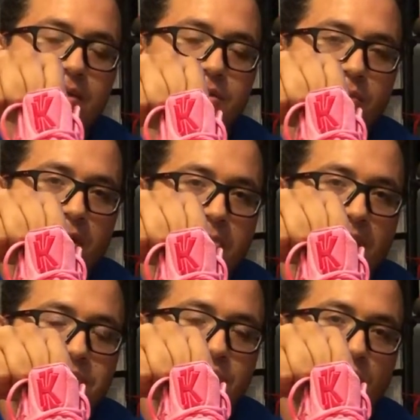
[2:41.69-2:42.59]

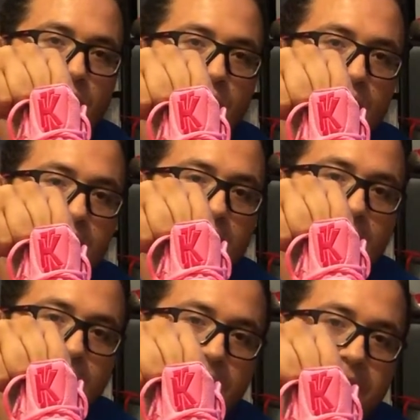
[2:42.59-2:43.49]
SquarePants show
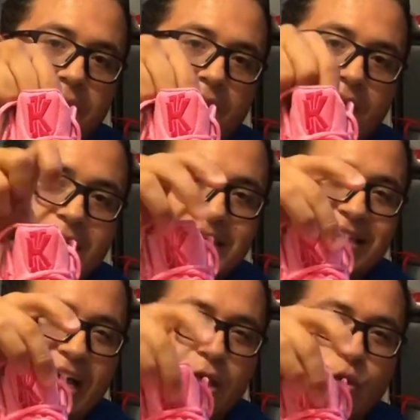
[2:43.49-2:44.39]
letter. It's like
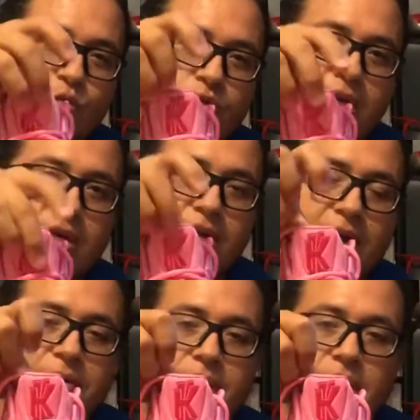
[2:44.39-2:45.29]
that goofy
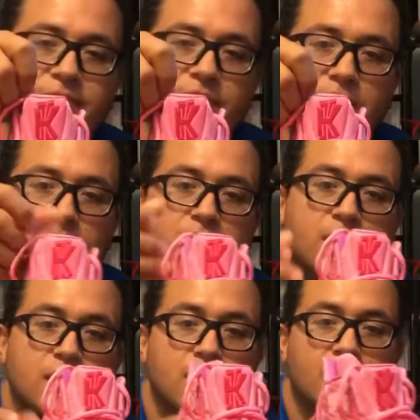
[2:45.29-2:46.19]
Kyrie feeling.
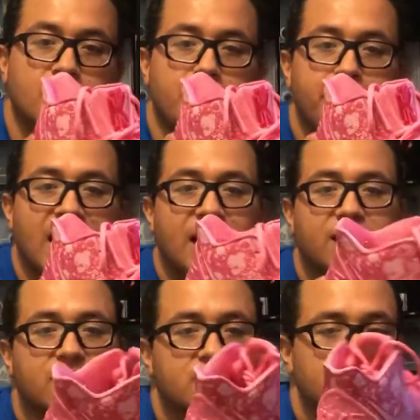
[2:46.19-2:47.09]
And on the back,
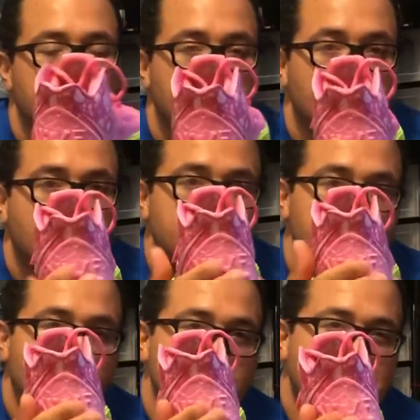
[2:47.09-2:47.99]

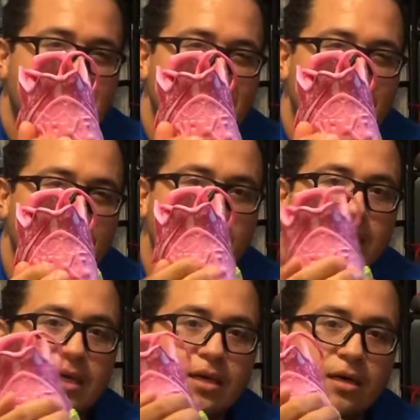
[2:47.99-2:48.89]
it's kind of like
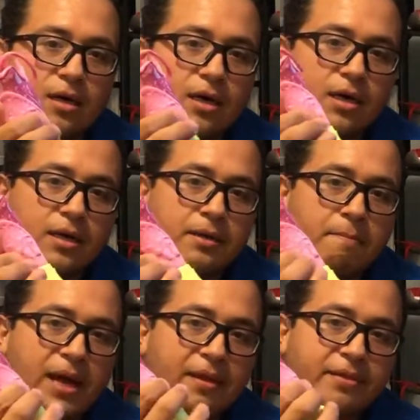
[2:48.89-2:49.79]

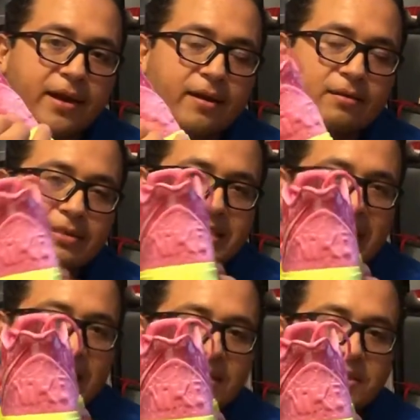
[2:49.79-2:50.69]
embedded there,
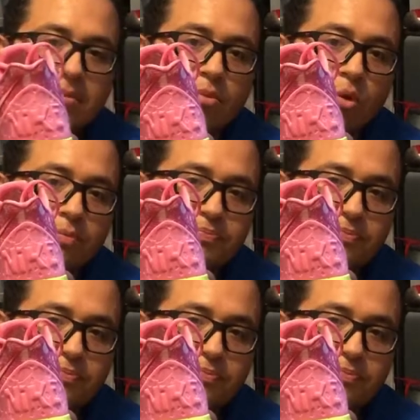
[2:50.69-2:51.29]
Nike symbol.